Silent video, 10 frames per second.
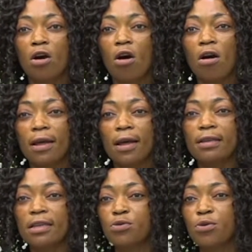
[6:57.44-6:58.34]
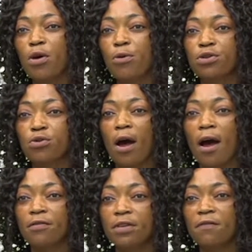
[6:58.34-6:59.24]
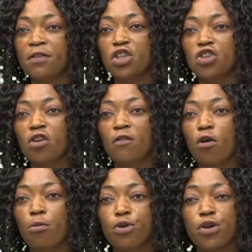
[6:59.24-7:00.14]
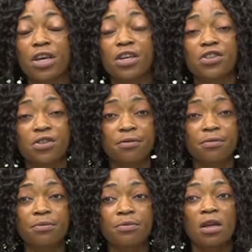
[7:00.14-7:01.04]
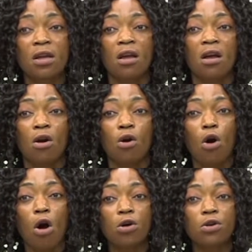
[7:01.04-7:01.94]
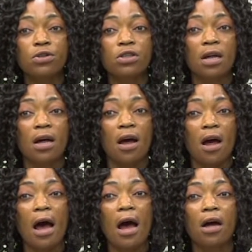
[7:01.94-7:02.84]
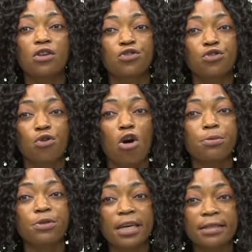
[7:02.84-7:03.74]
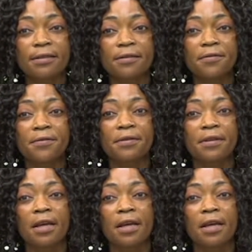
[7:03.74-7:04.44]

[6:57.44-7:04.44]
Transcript: Under this, we are going to have definition of communication, goals, stroke objectives.